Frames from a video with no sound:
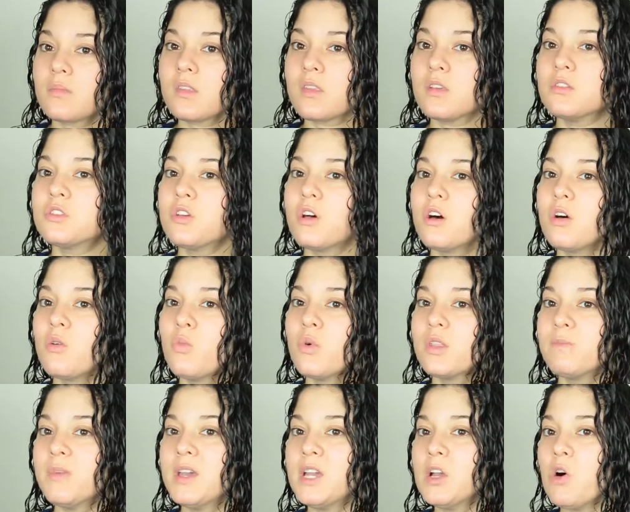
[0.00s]
So with
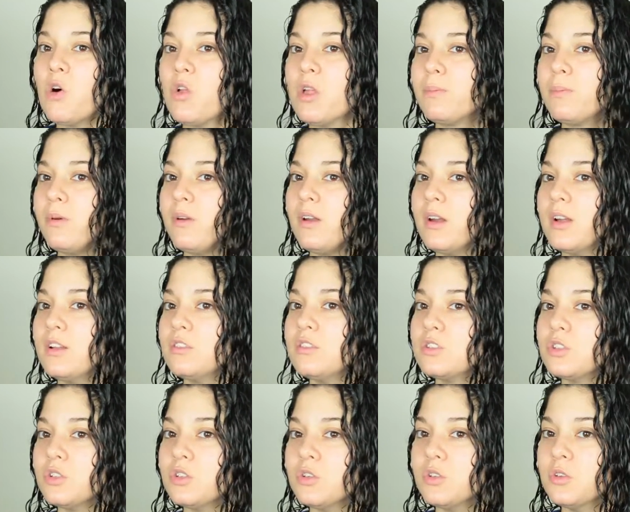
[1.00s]
me only putting
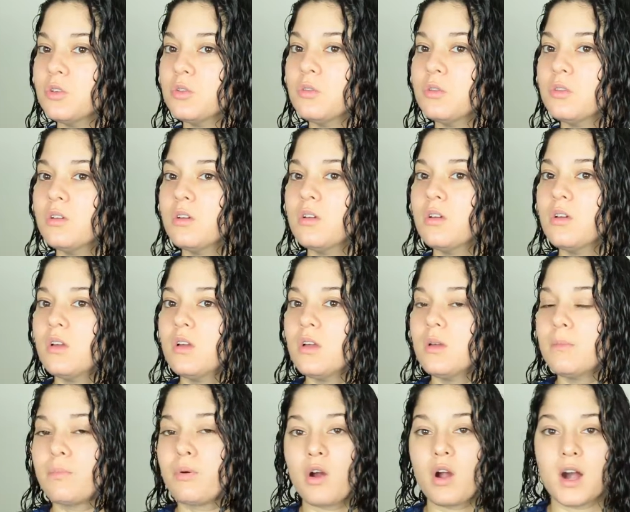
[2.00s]
two
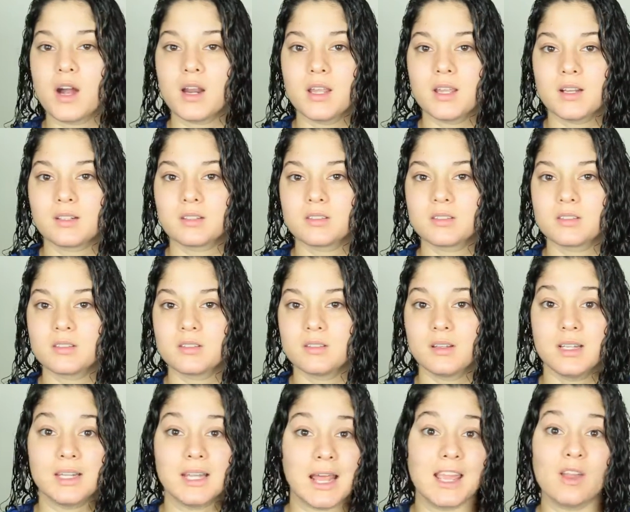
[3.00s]
products,
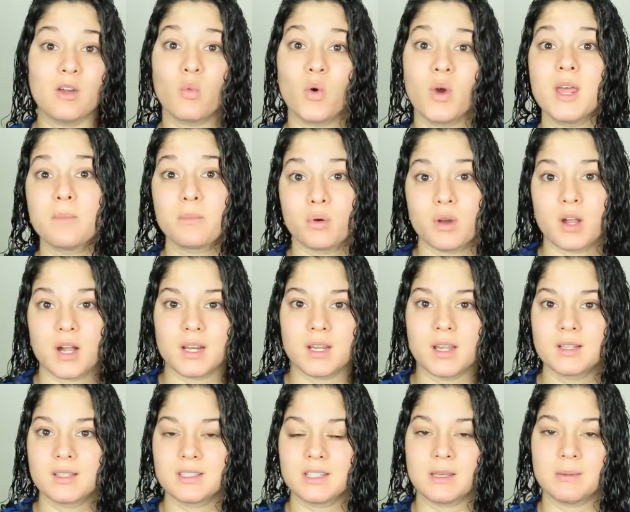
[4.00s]
lightweight
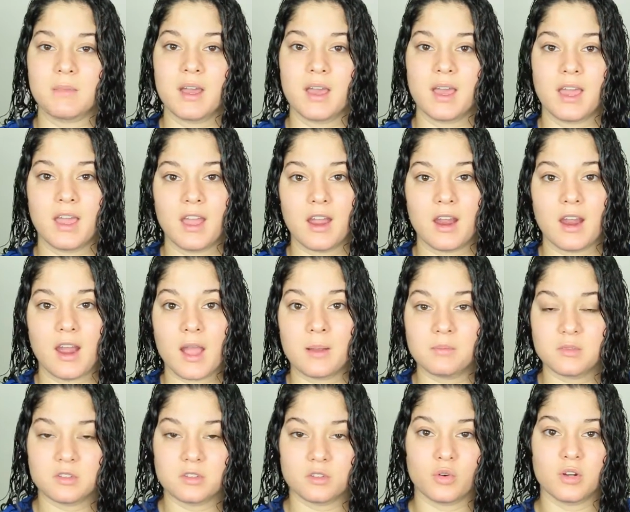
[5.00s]
products in my hair,
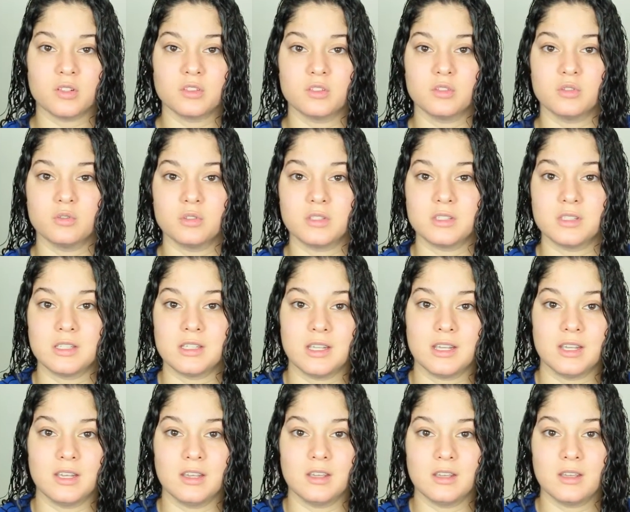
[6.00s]
I'm just going to
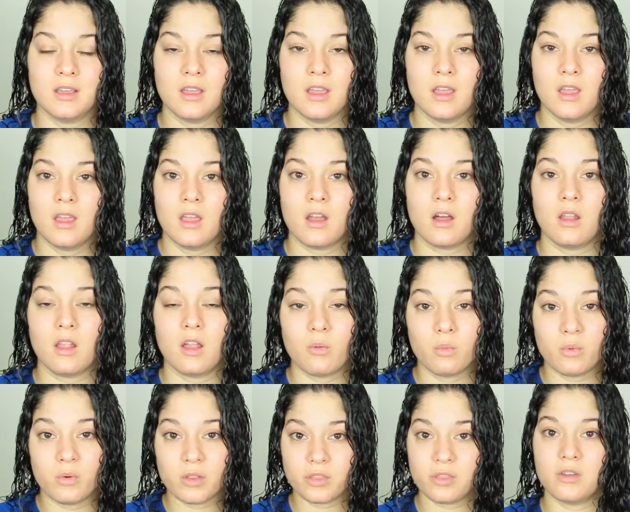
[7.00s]
see
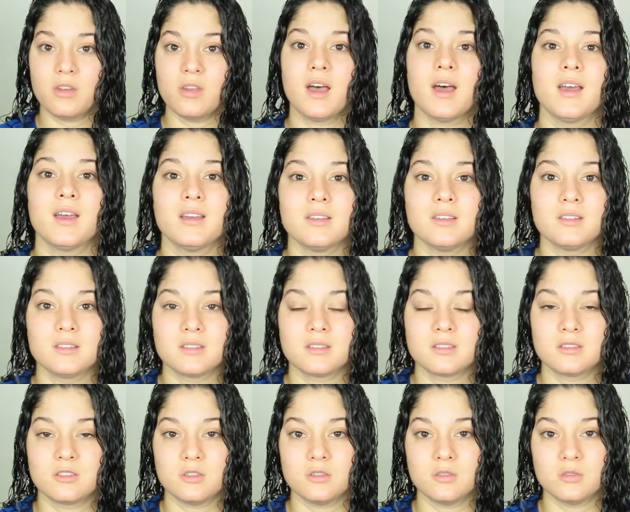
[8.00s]
along with you
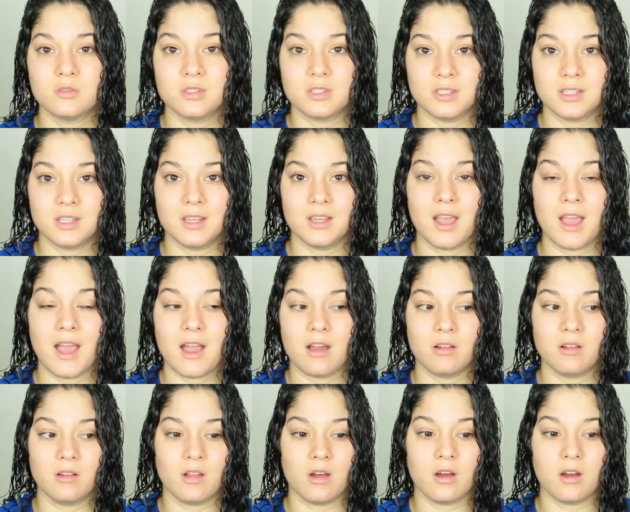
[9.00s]
guys to see
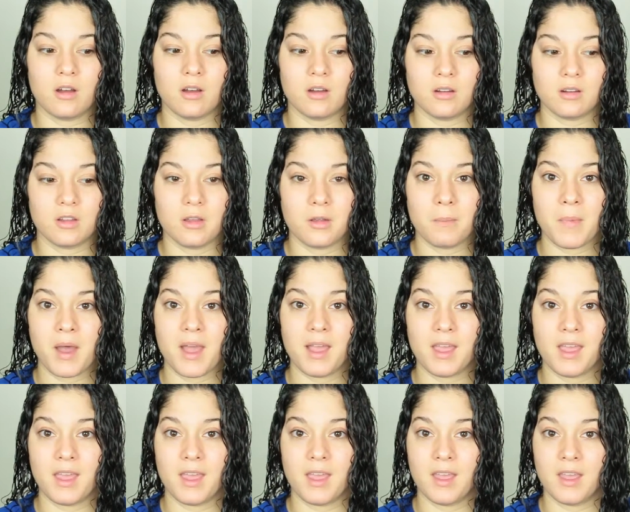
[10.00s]
how long my
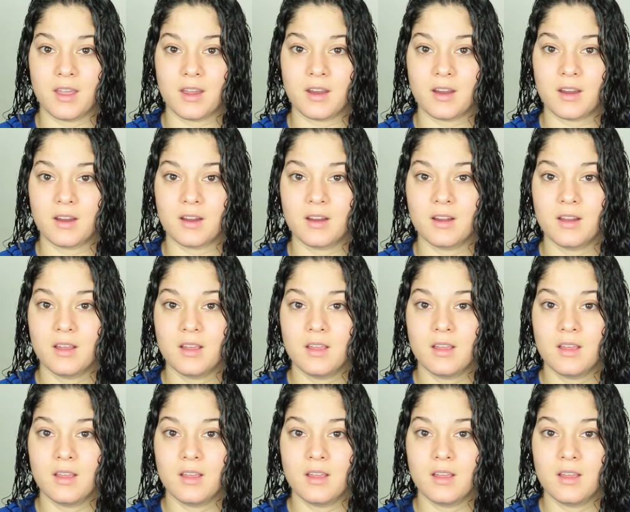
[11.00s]
hair